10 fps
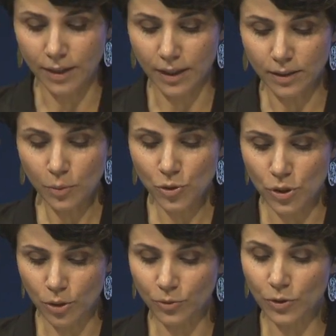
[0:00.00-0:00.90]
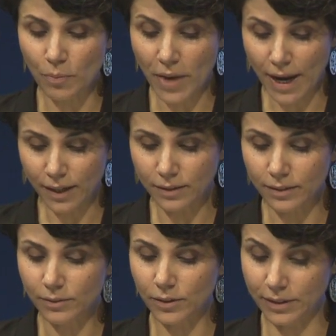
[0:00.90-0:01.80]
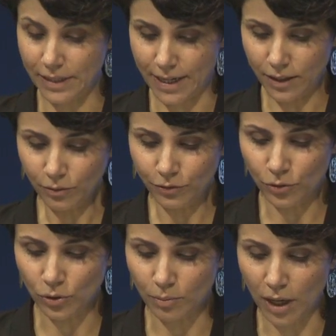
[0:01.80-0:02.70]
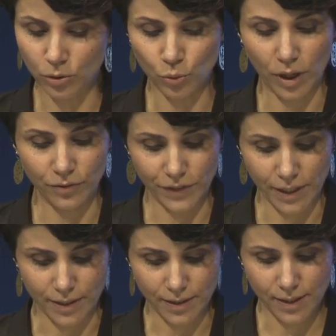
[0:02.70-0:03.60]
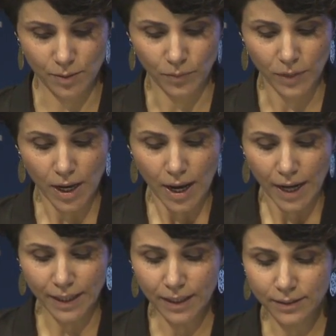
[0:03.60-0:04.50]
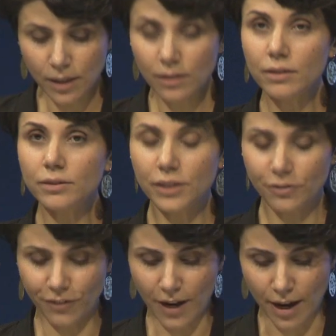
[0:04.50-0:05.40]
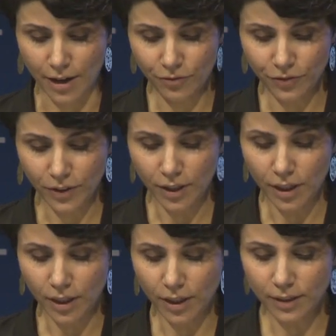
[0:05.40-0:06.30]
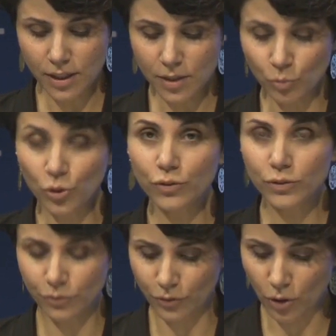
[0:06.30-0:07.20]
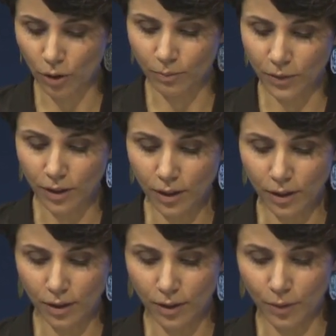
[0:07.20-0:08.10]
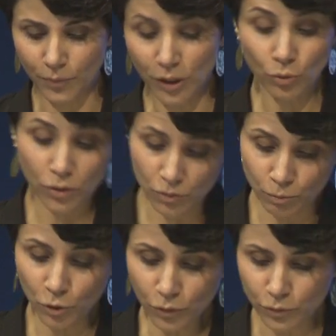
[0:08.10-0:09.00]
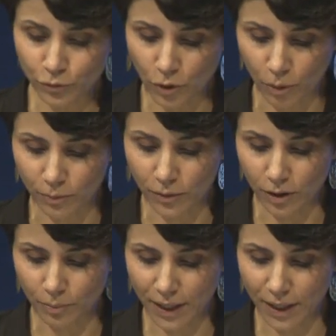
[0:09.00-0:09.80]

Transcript: Then the museum remained there for about 12 years. In 1935, it is moved from um, it was moved from uh,